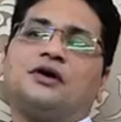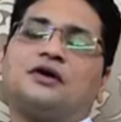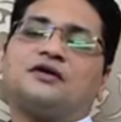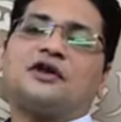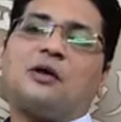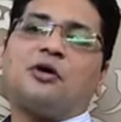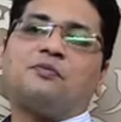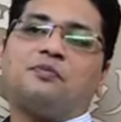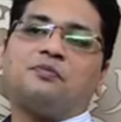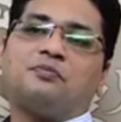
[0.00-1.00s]
it has come
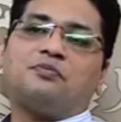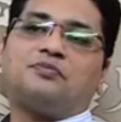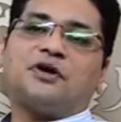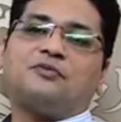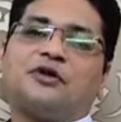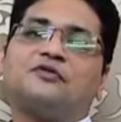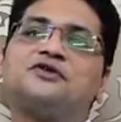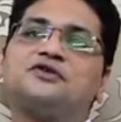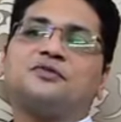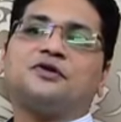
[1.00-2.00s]
up something which
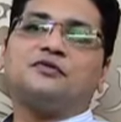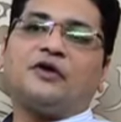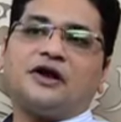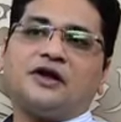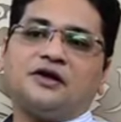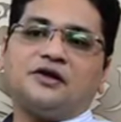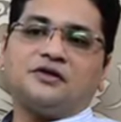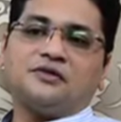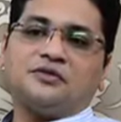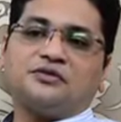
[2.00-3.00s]
has been
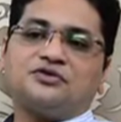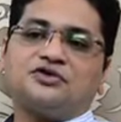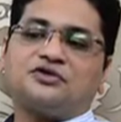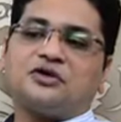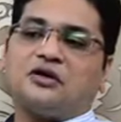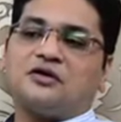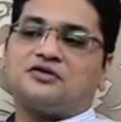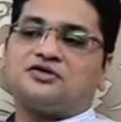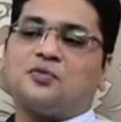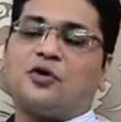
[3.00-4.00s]
very,
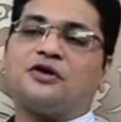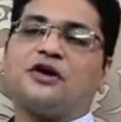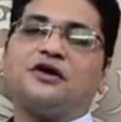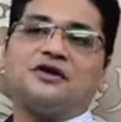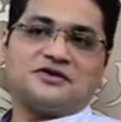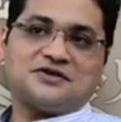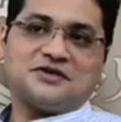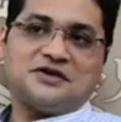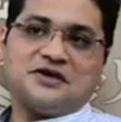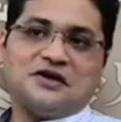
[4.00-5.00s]
spontaneous.
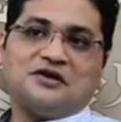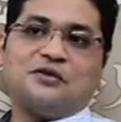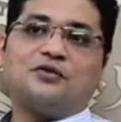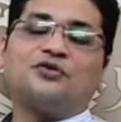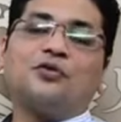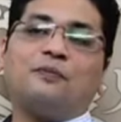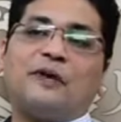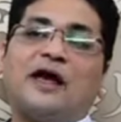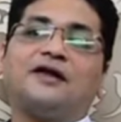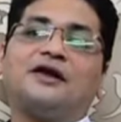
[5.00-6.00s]
There was no
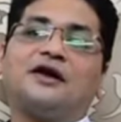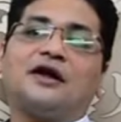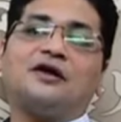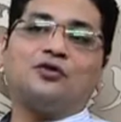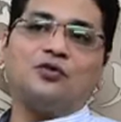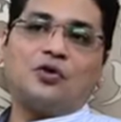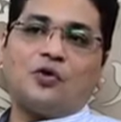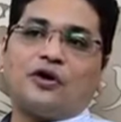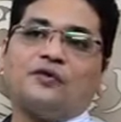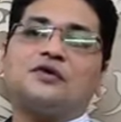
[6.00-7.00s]
plan that I'll do a
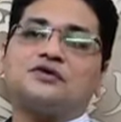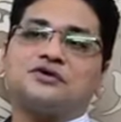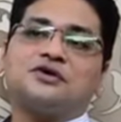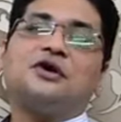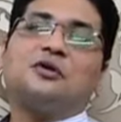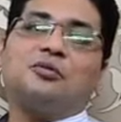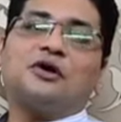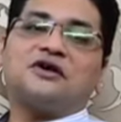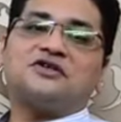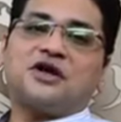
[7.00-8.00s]
coin watch, but
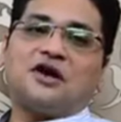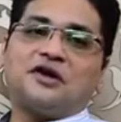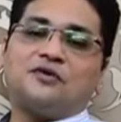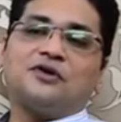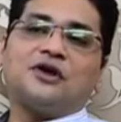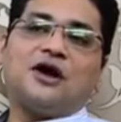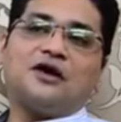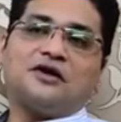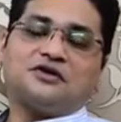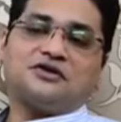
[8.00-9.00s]
I started with
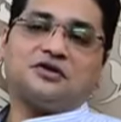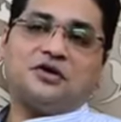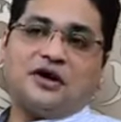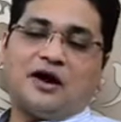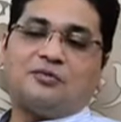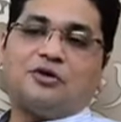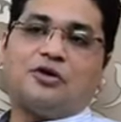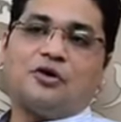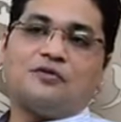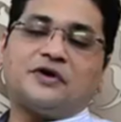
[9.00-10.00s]
that. It grabbed a
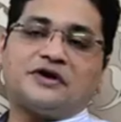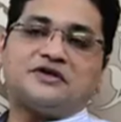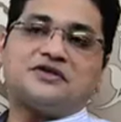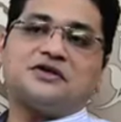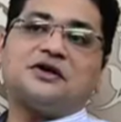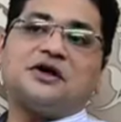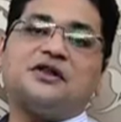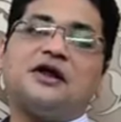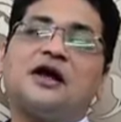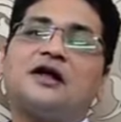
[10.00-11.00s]
lot of attention, and
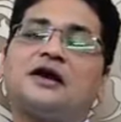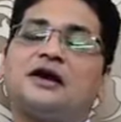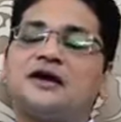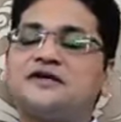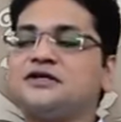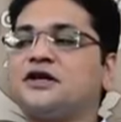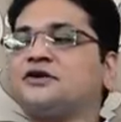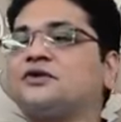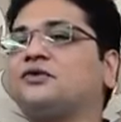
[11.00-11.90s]
then I realized that